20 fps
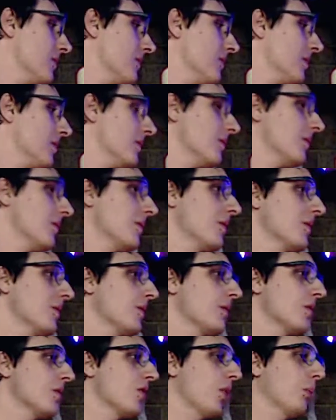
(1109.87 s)
9.
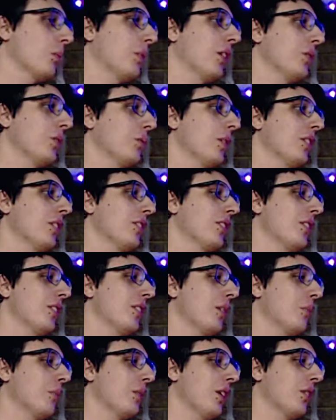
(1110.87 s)
So +1, so you
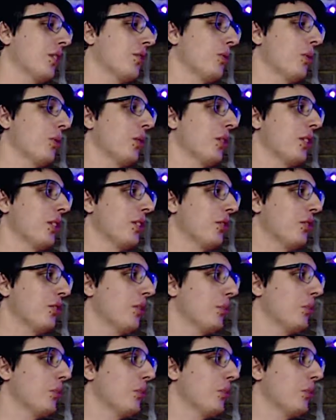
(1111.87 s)
get +4. You should be